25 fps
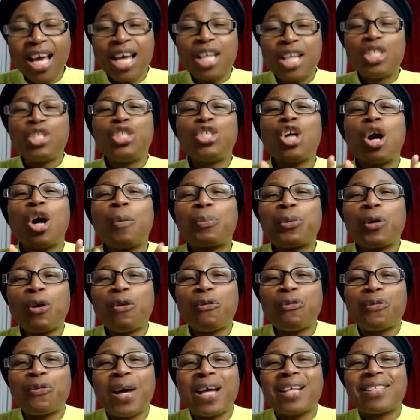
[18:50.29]
No
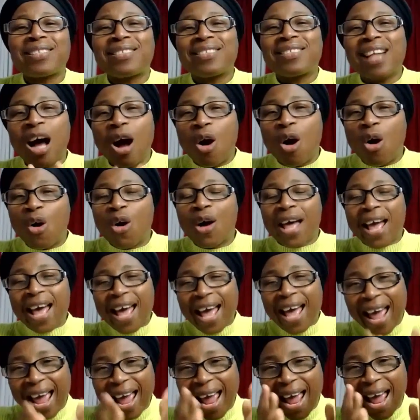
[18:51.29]
prophet now
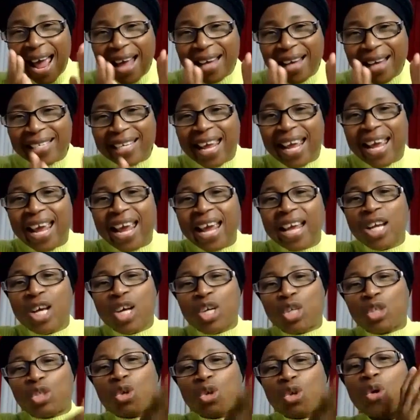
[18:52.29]
heading
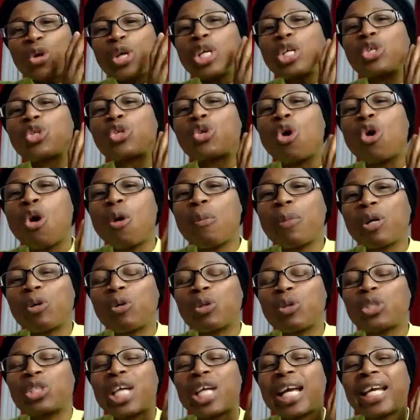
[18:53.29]
to his
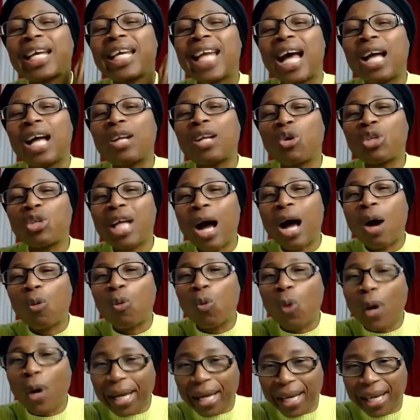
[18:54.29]
home, taking another
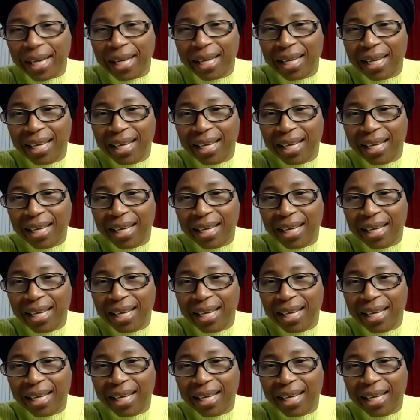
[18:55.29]
way.